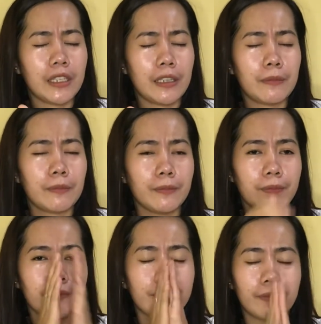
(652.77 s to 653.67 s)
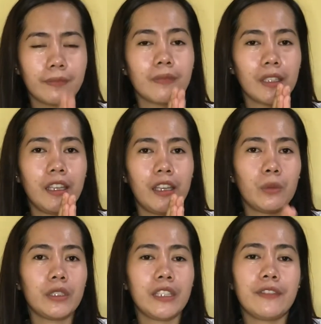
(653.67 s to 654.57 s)
Him. He
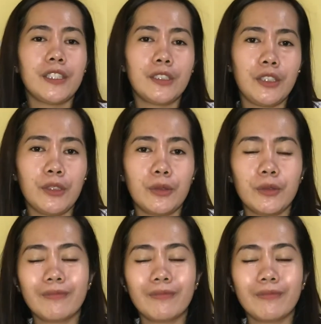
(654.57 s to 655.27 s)
will give it to you.